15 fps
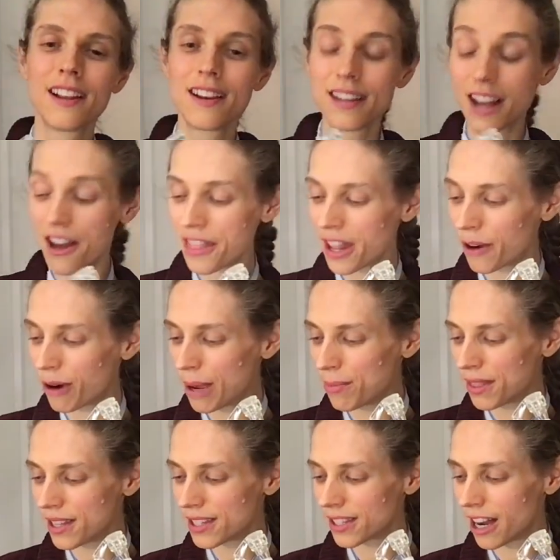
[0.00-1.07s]
Now that I wipe
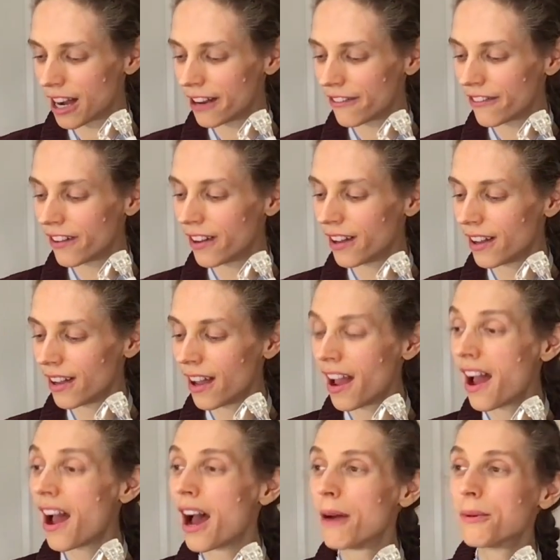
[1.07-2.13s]
this off,
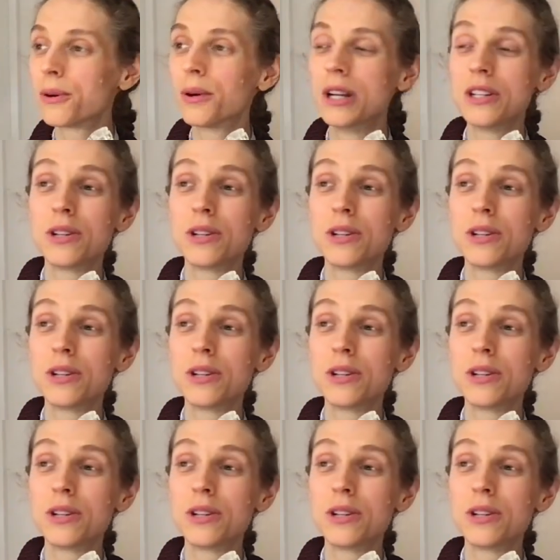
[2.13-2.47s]
I'm going